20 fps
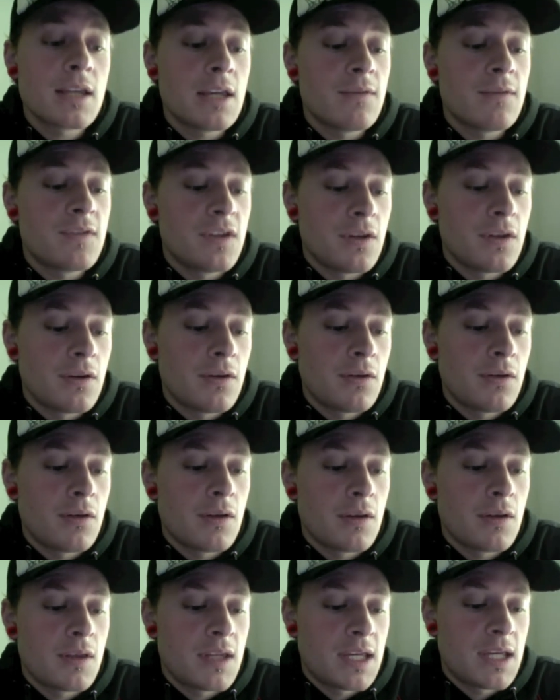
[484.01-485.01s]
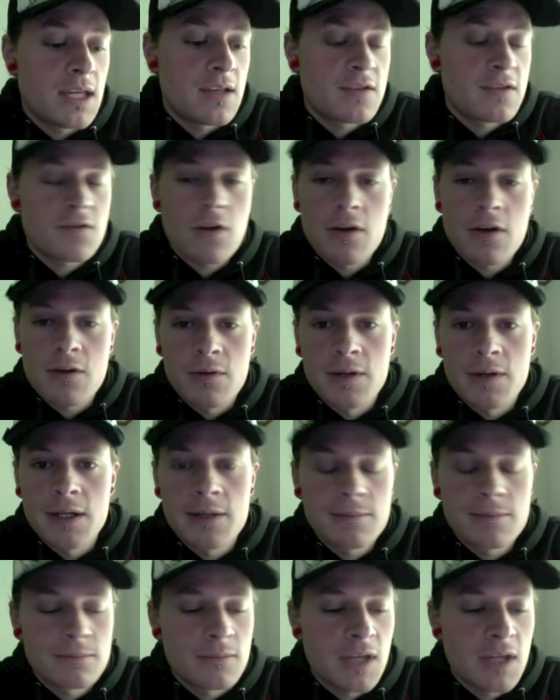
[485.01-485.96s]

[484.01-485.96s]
gives you the stroke order.